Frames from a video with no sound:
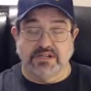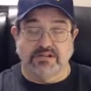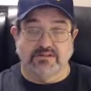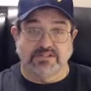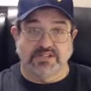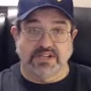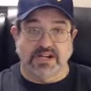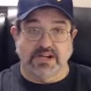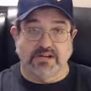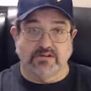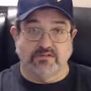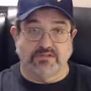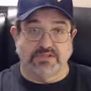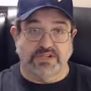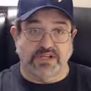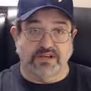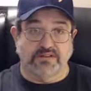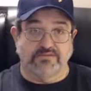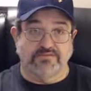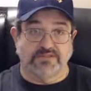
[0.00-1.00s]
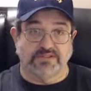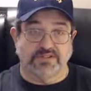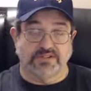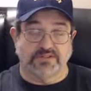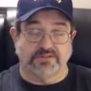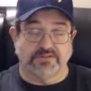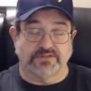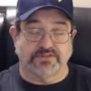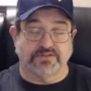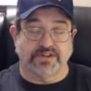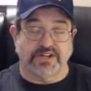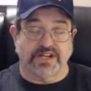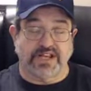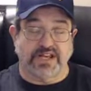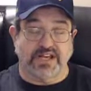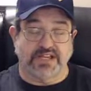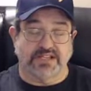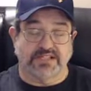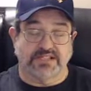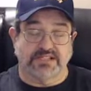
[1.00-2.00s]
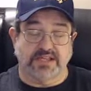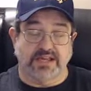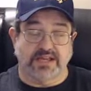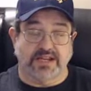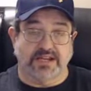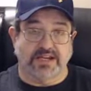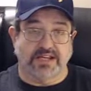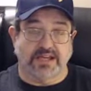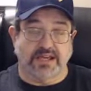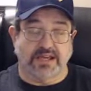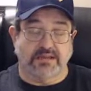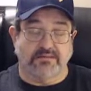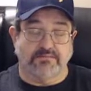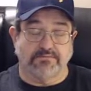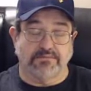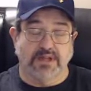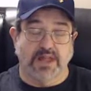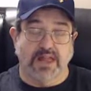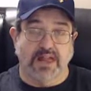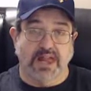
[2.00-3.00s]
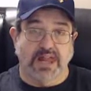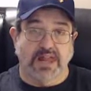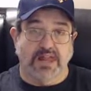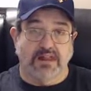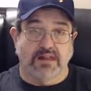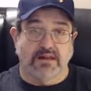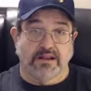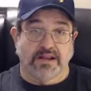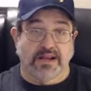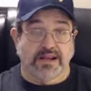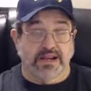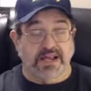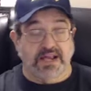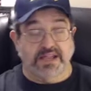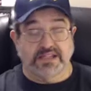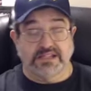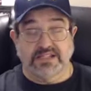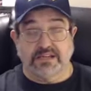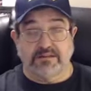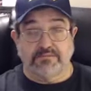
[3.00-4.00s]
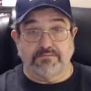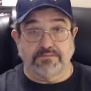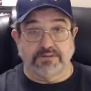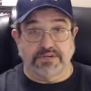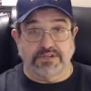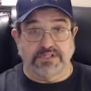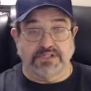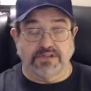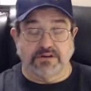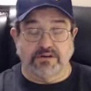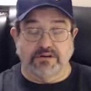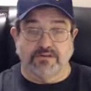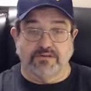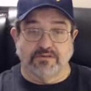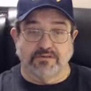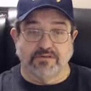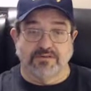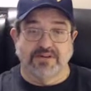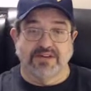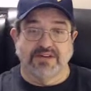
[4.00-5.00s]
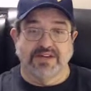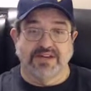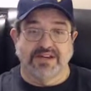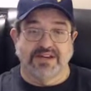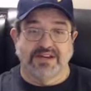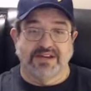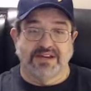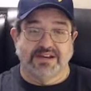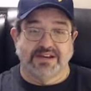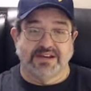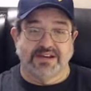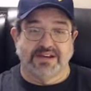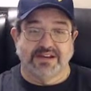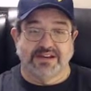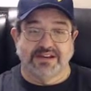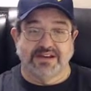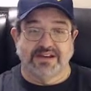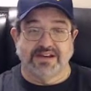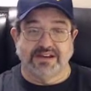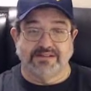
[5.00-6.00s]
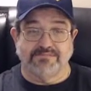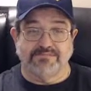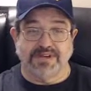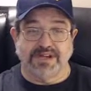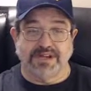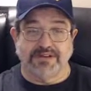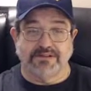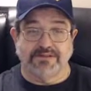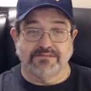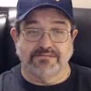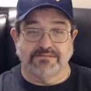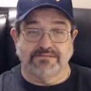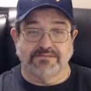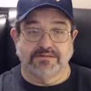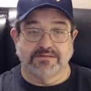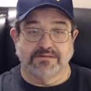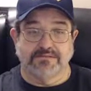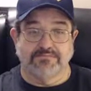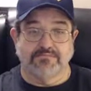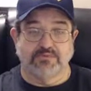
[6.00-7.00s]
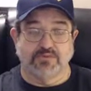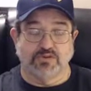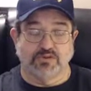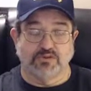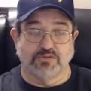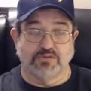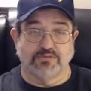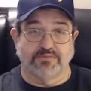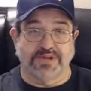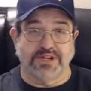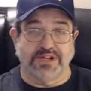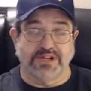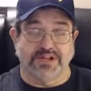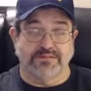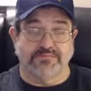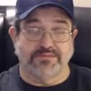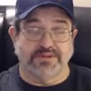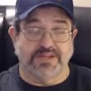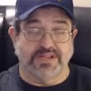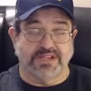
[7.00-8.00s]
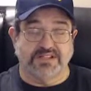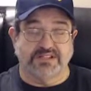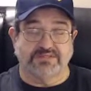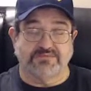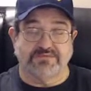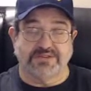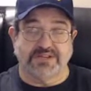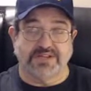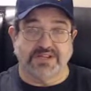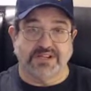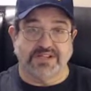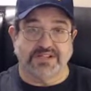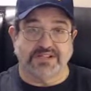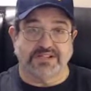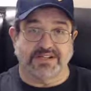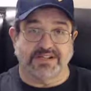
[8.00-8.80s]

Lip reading: stay in a hotel for 2 or 3 days at a time. It adds up. So I'm not poor by any means, but it